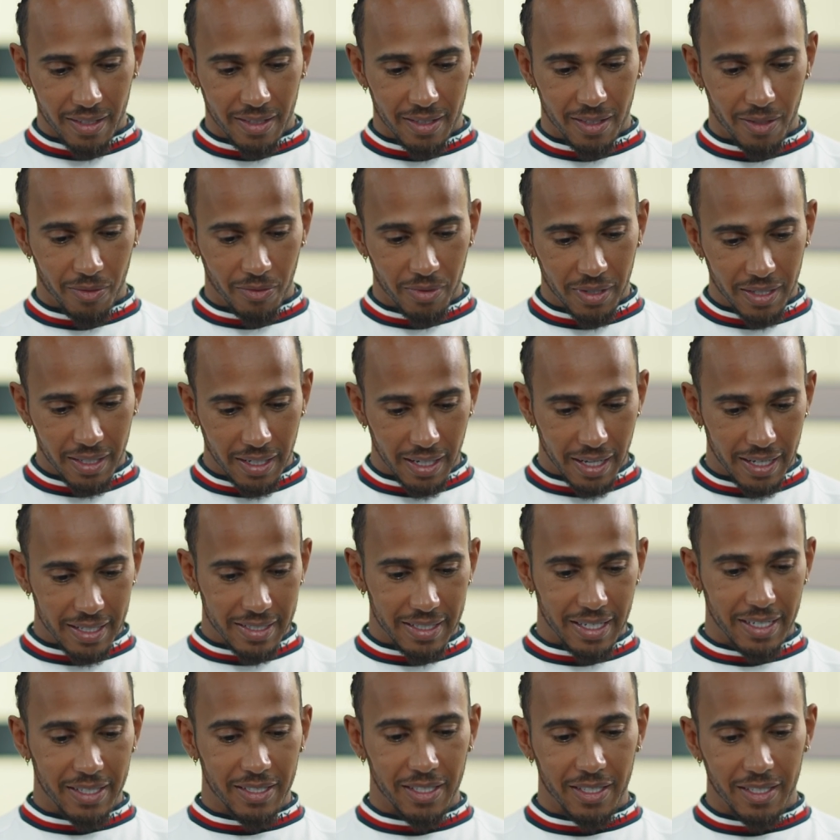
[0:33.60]
the
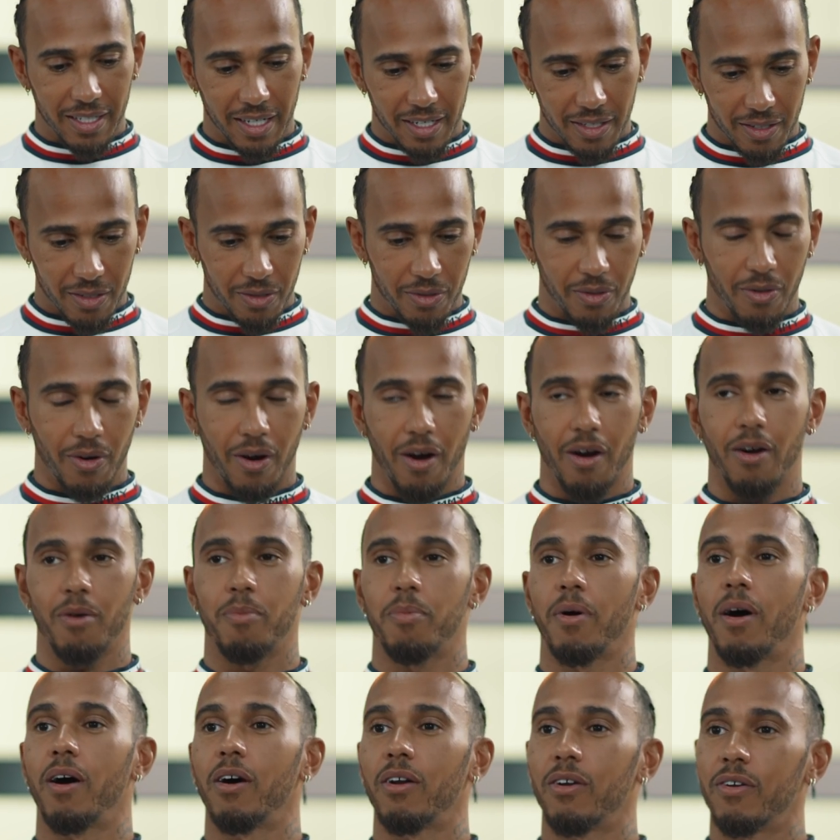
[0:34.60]
realization that you are a
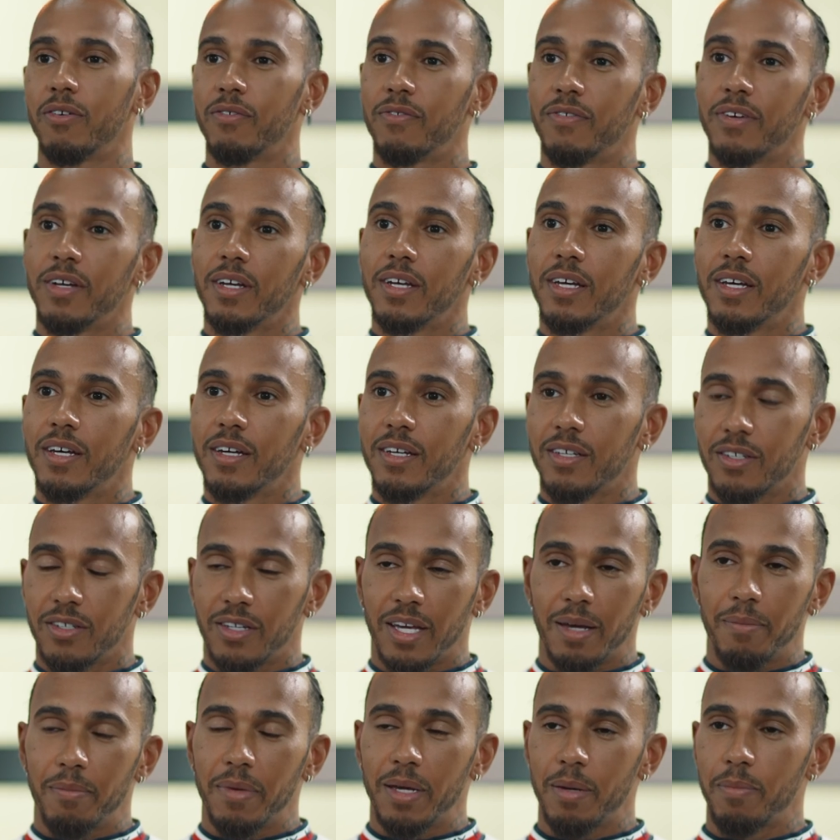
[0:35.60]
part of it,
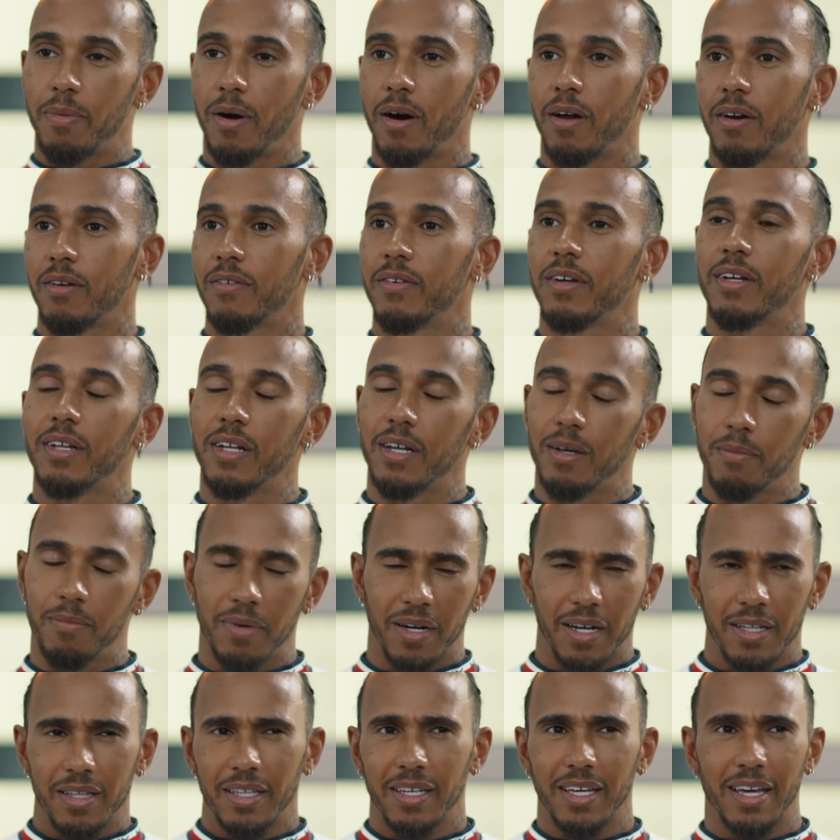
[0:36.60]
can be a part of it,
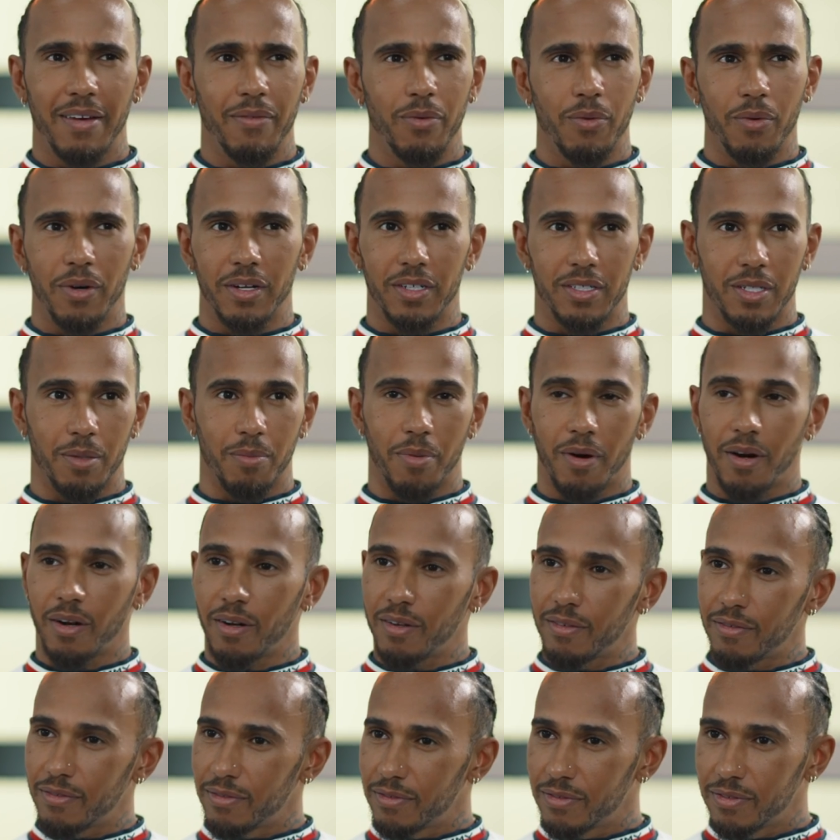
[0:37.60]
but I think everyone's a part
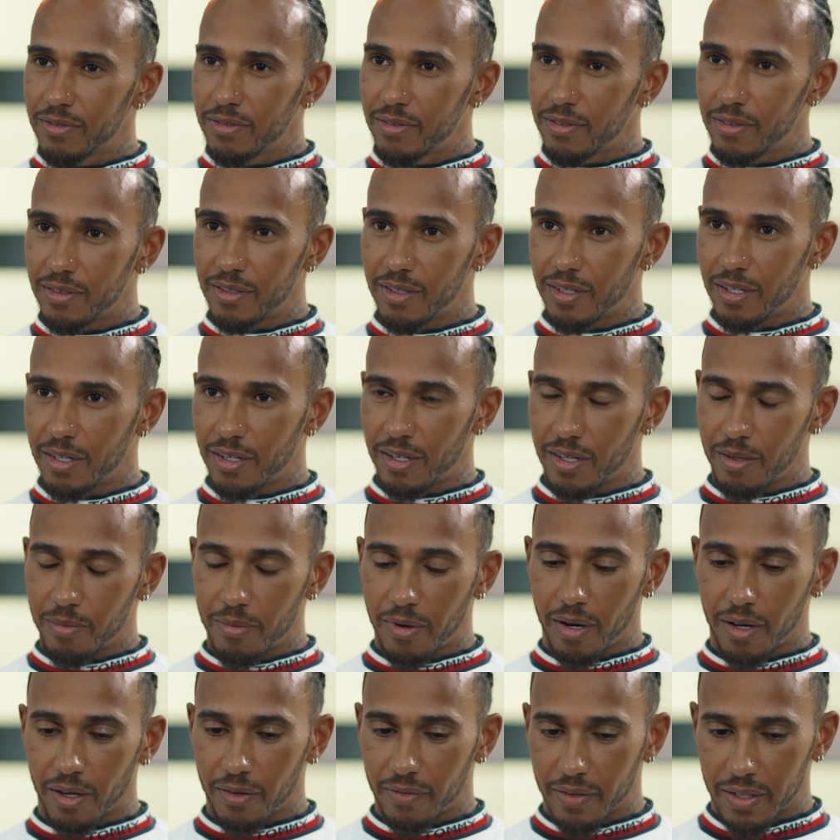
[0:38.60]

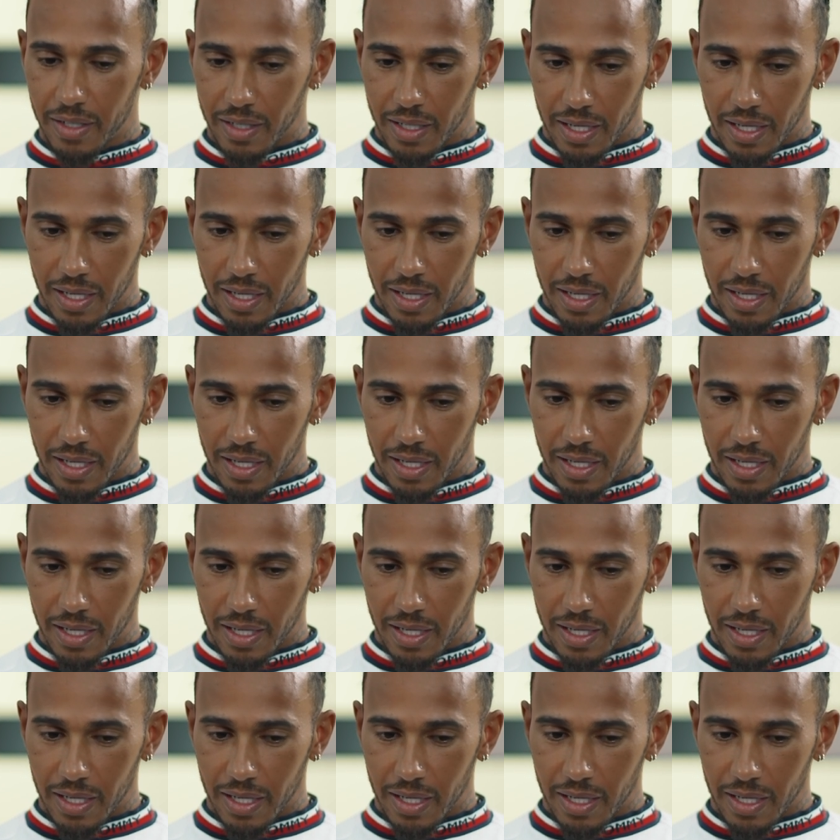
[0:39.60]
of it,